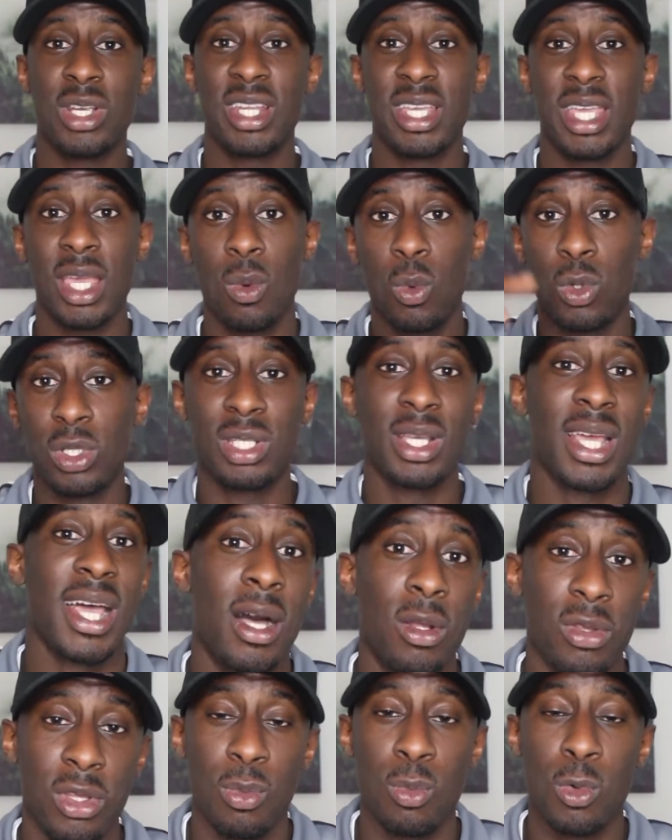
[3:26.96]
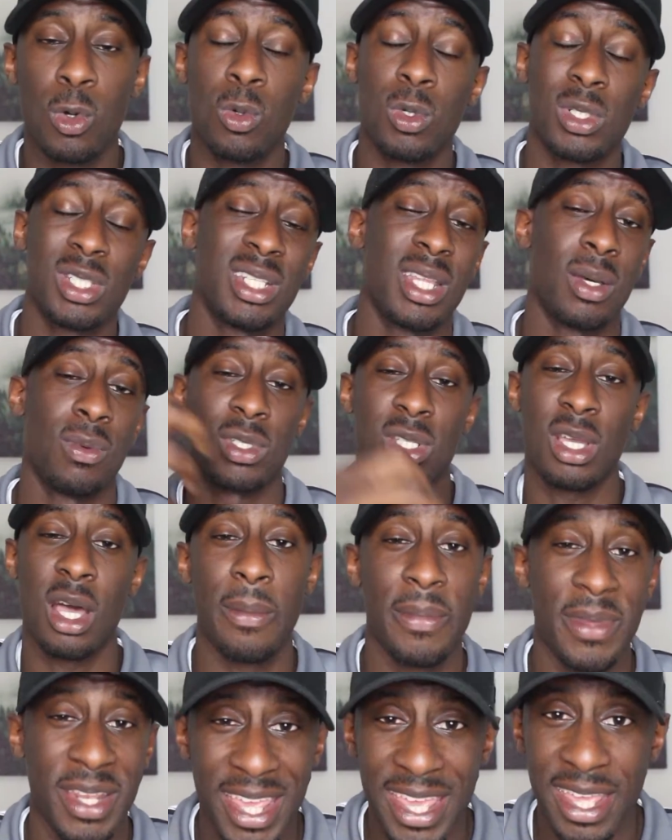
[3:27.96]
trying to get water out, the more water that was
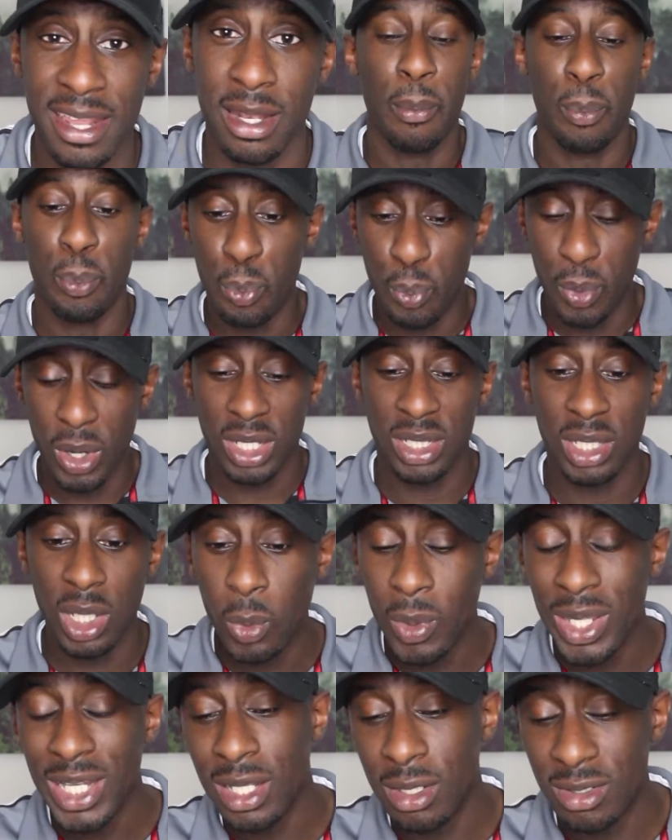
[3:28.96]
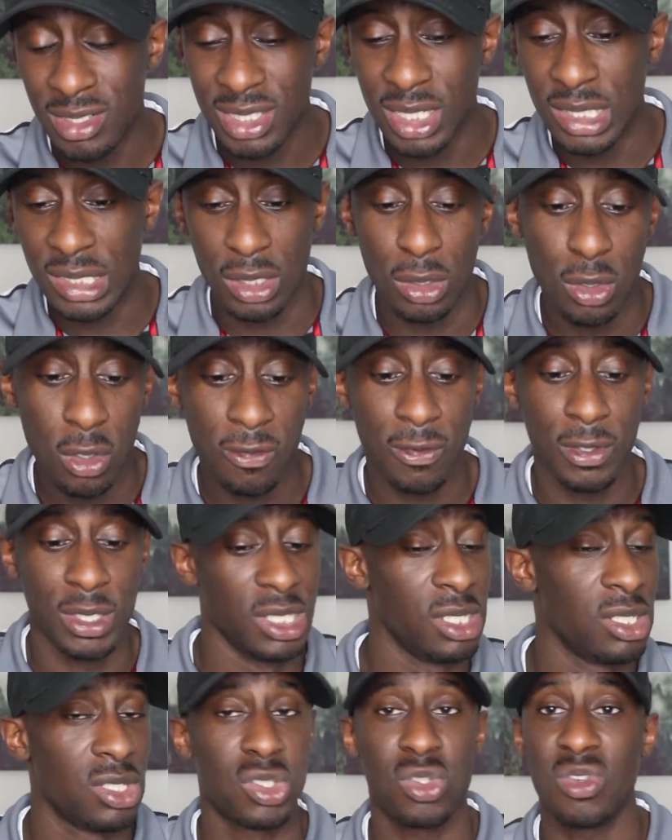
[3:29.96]
coming in. But they went downstairs to look
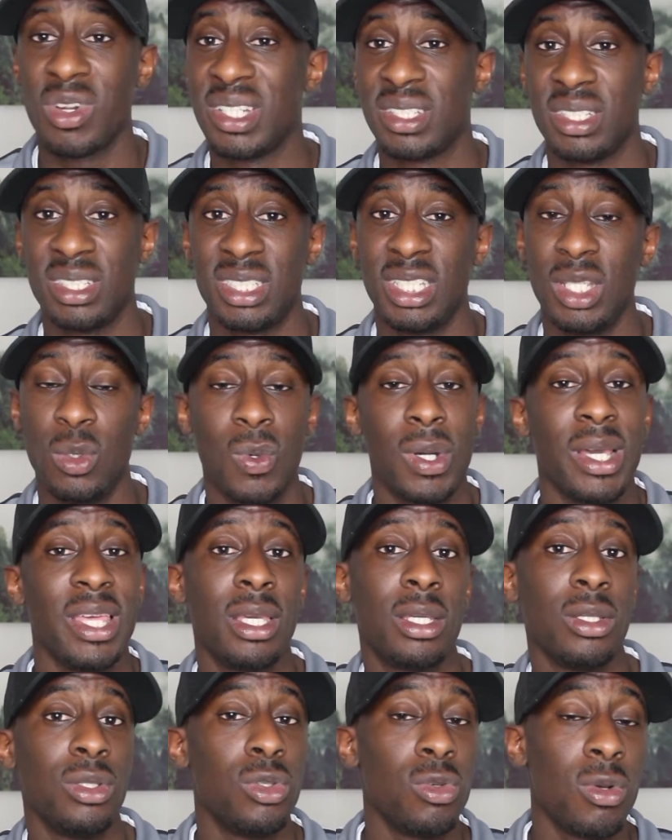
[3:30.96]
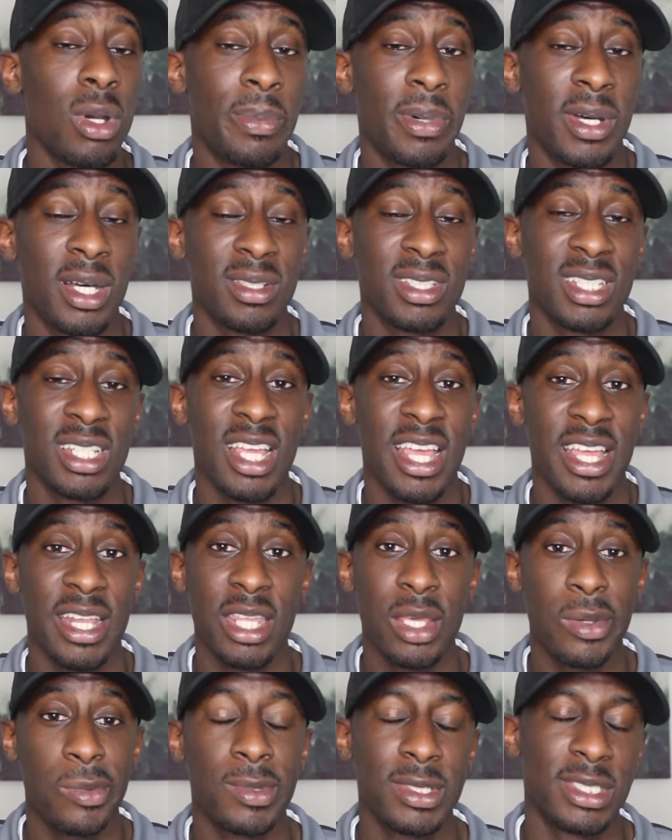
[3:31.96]
for Jesus Christ to see what he can do about it
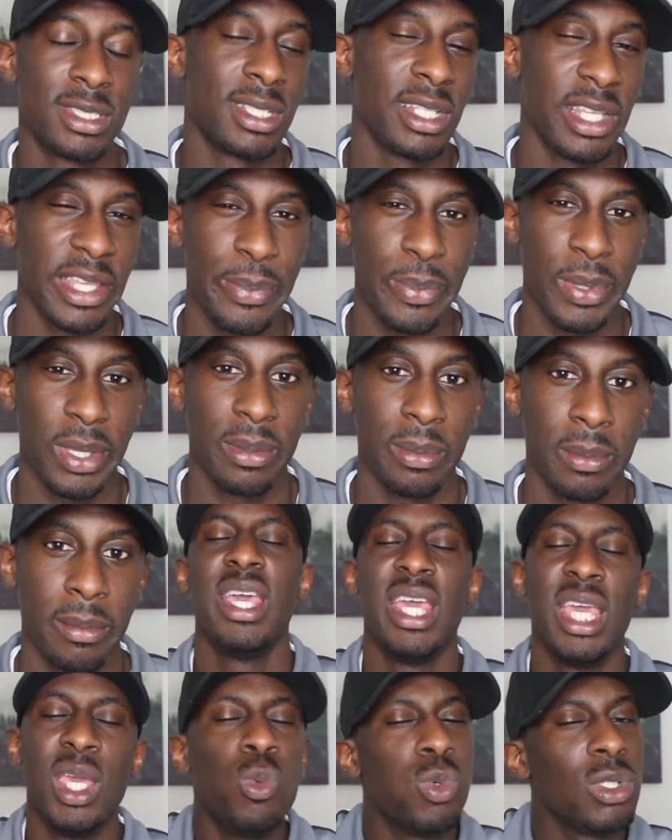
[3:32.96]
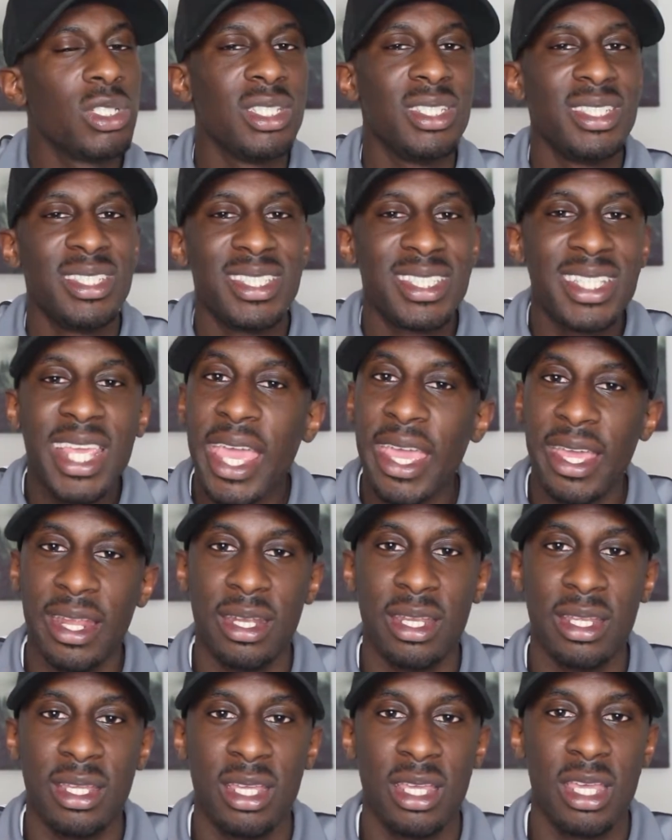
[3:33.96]
and he was sleeping. He wasn't
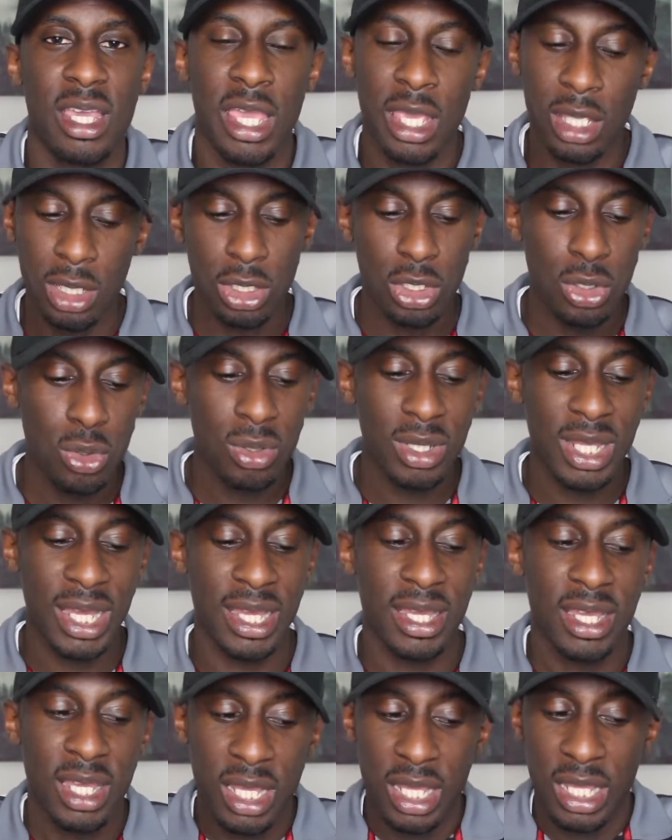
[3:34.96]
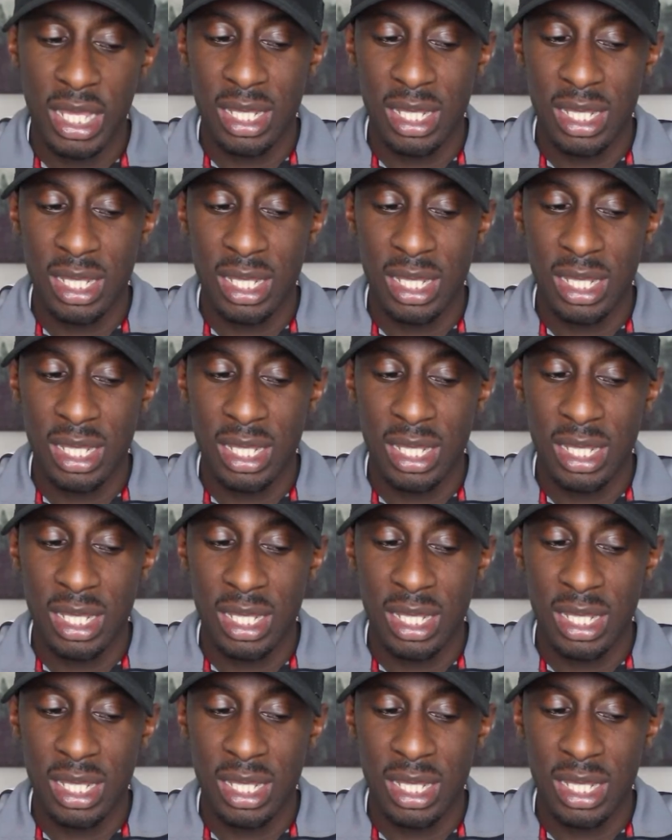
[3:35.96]
scared. He knew that